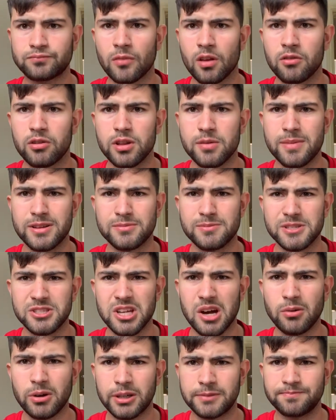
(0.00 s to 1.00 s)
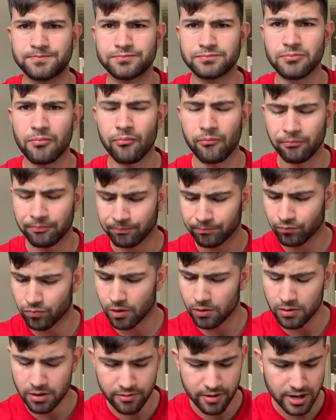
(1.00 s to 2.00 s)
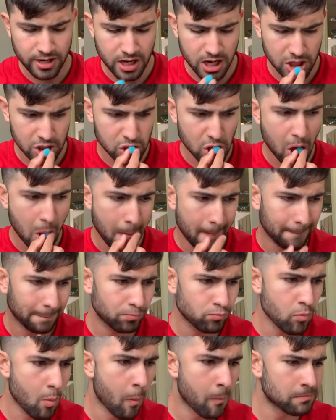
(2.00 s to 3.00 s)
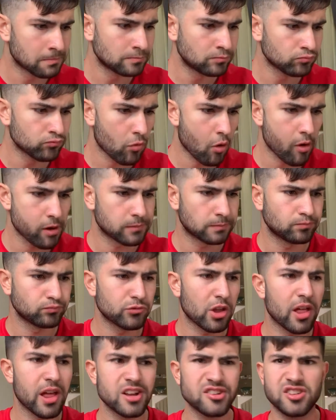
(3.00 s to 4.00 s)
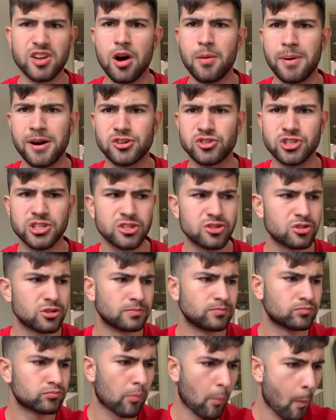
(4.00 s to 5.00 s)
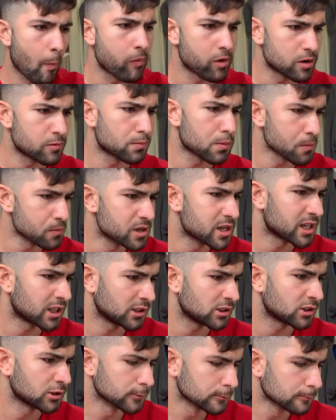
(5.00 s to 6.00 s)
they're meant to be sour. They're very nice. They're like Sour Patch Kids. They're probably nice.